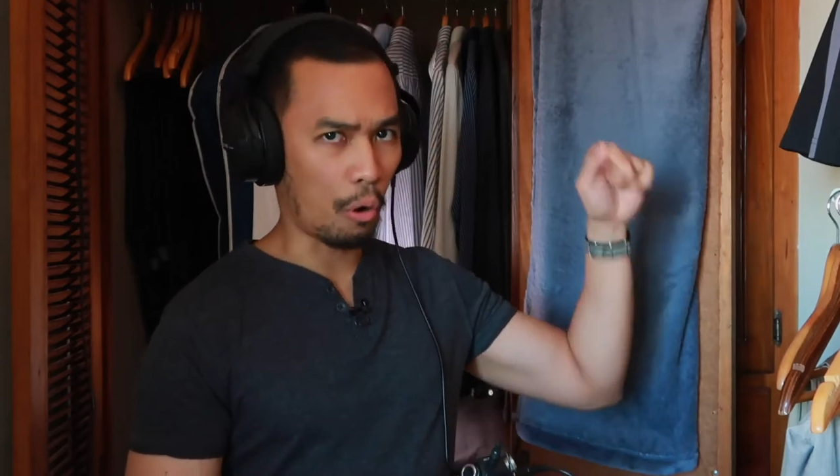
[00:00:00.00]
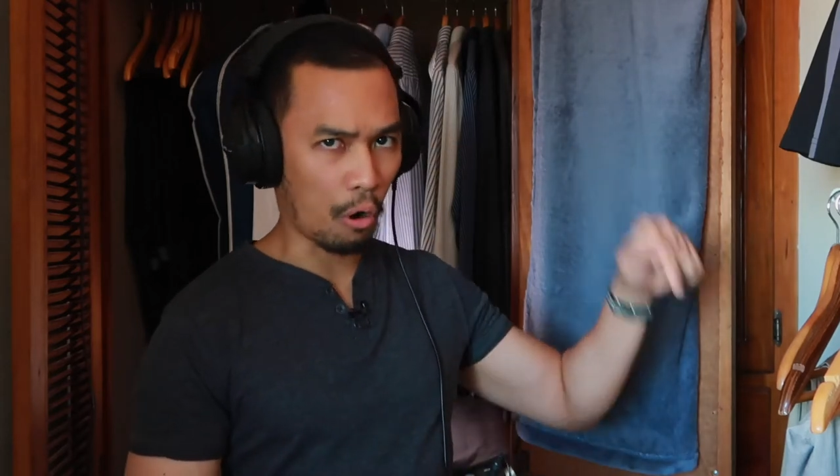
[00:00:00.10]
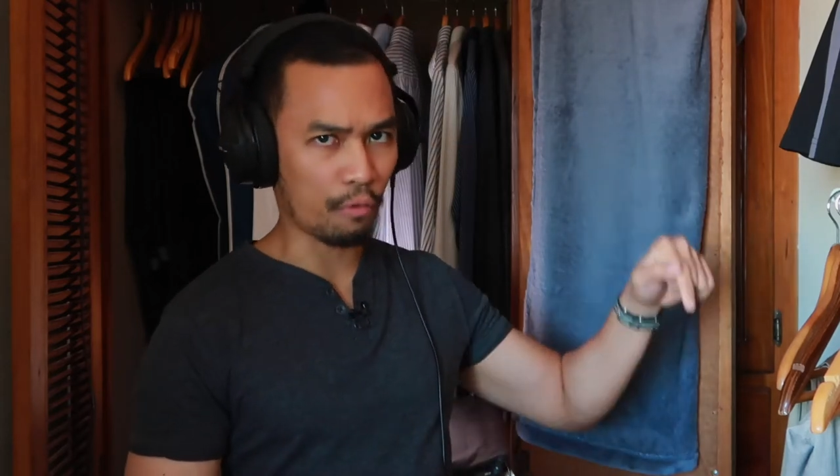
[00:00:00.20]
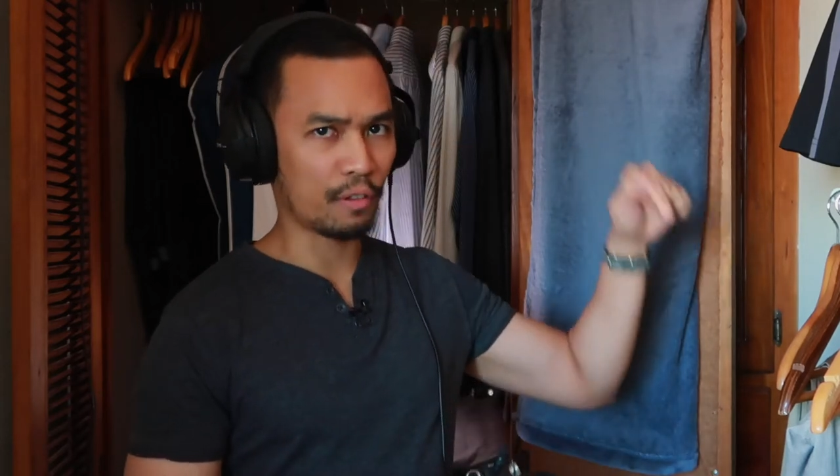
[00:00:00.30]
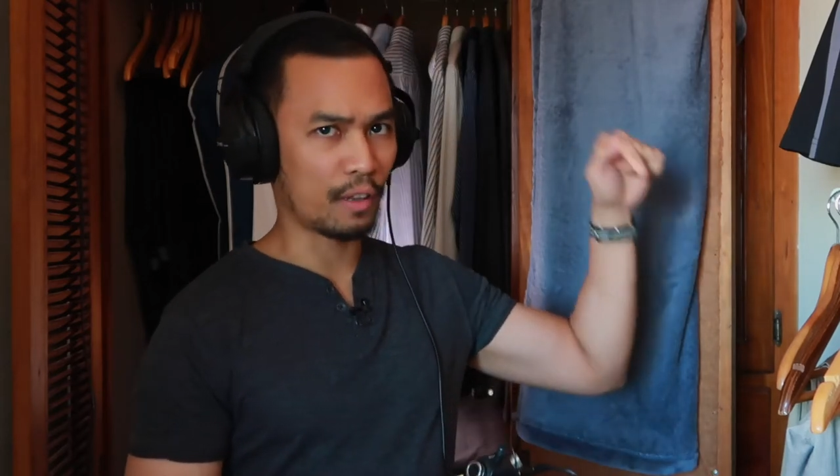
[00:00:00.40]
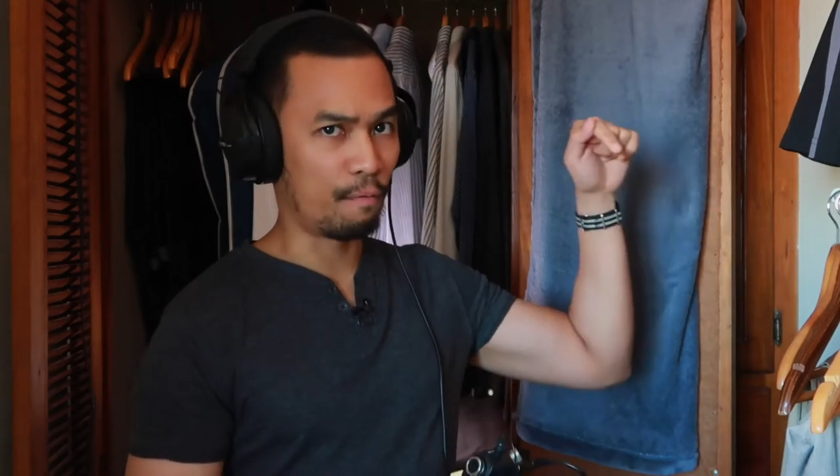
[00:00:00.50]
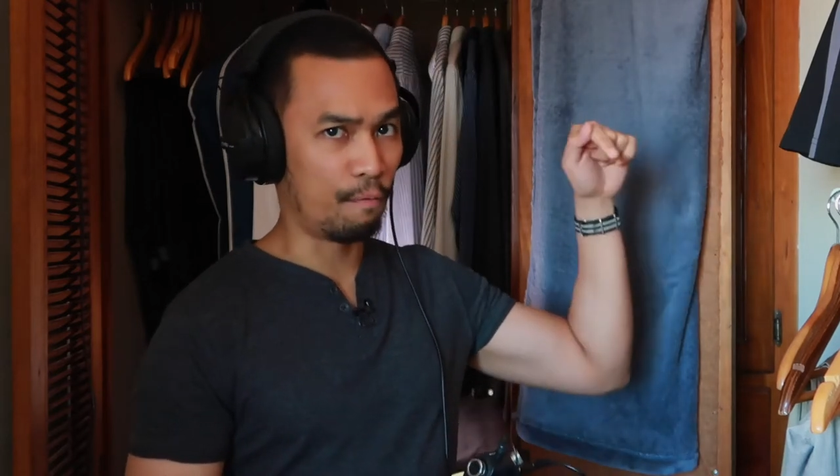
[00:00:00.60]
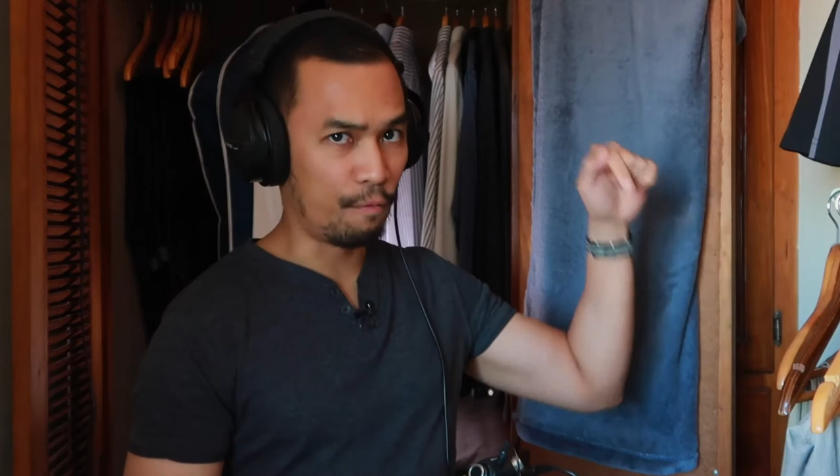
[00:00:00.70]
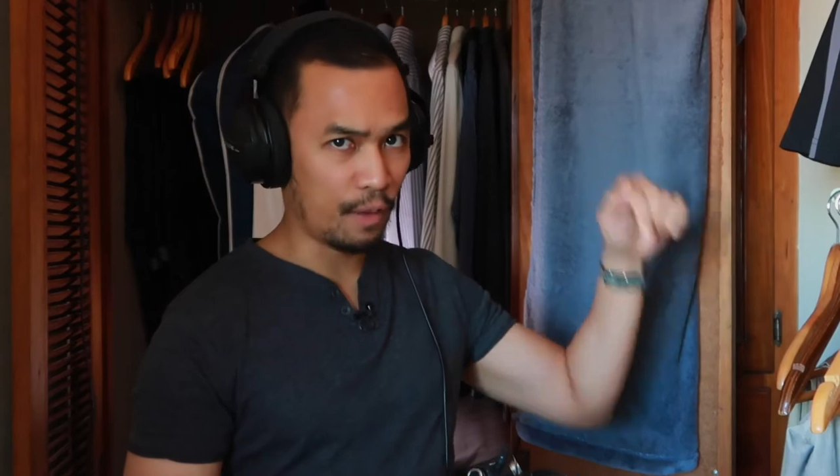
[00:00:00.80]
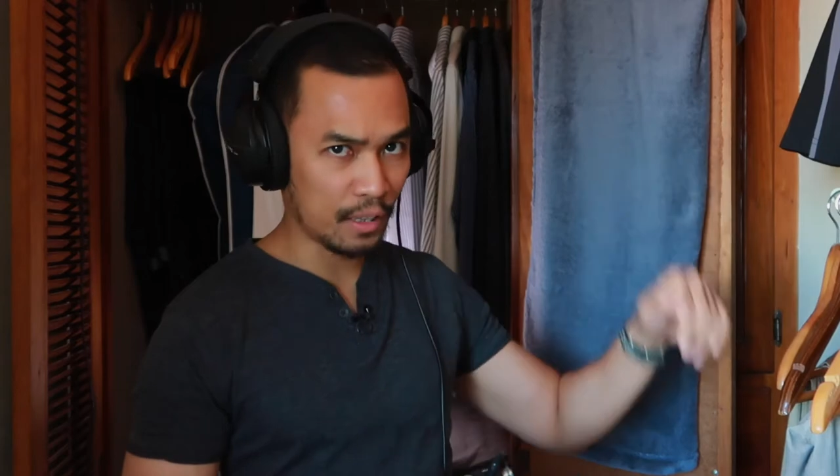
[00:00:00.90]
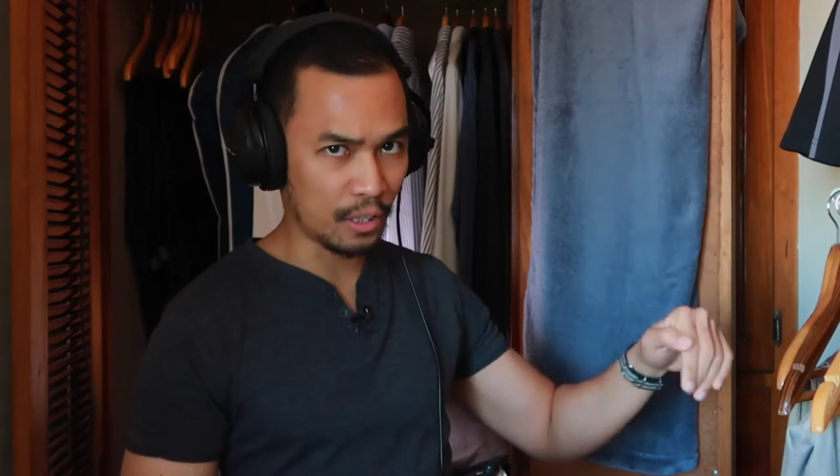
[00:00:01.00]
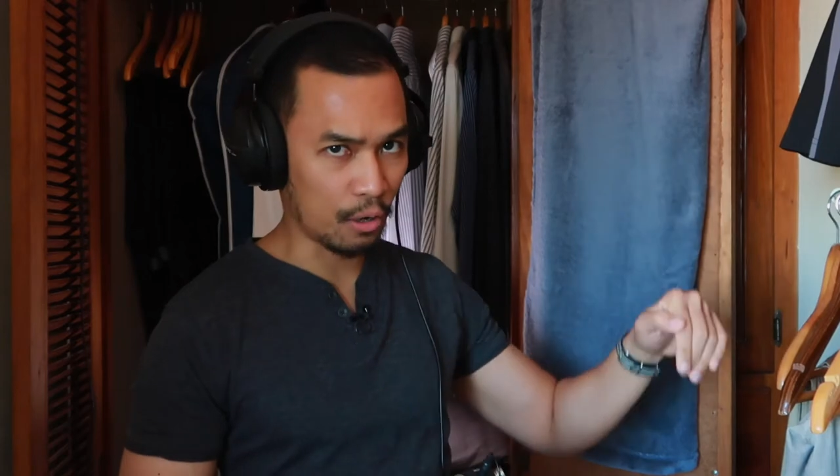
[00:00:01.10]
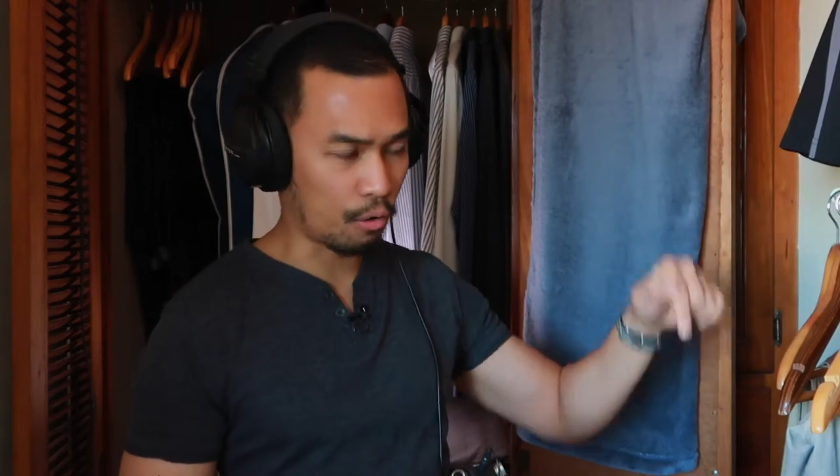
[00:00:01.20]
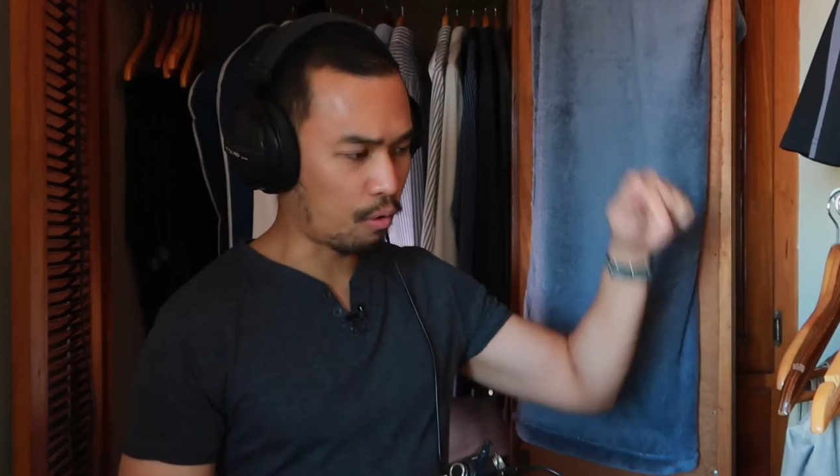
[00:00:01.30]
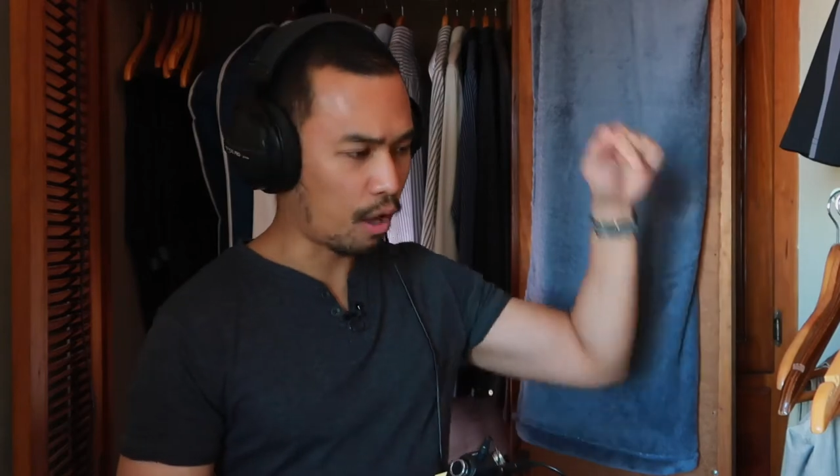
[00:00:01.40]
of the
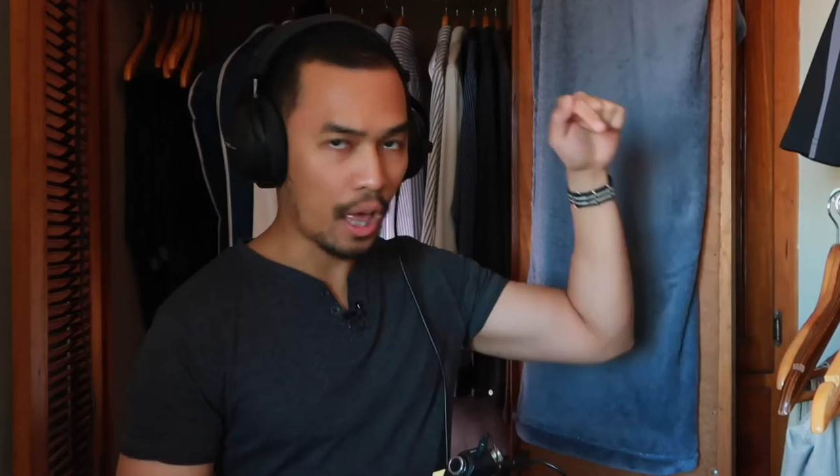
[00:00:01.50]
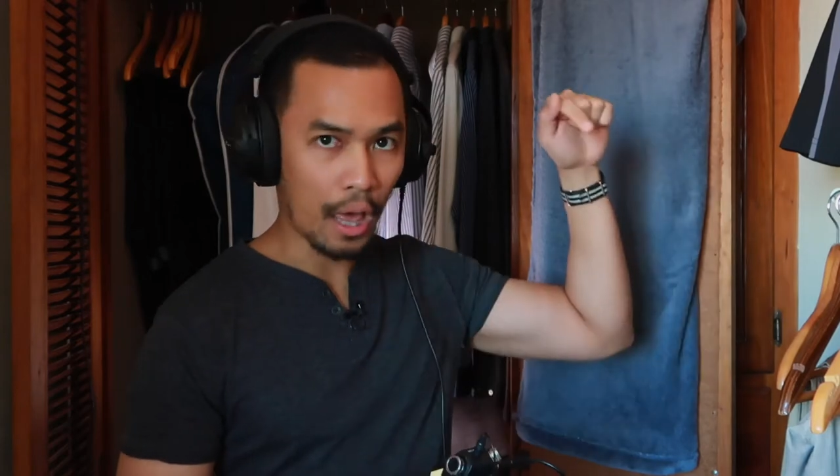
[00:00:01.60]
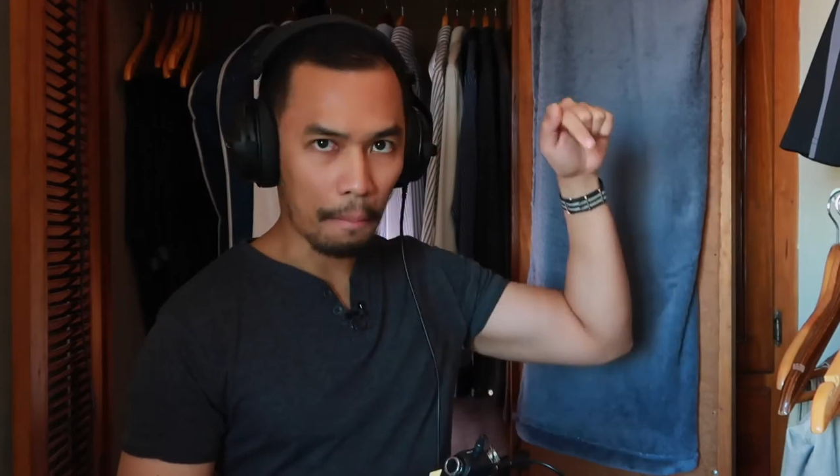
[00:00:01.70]
video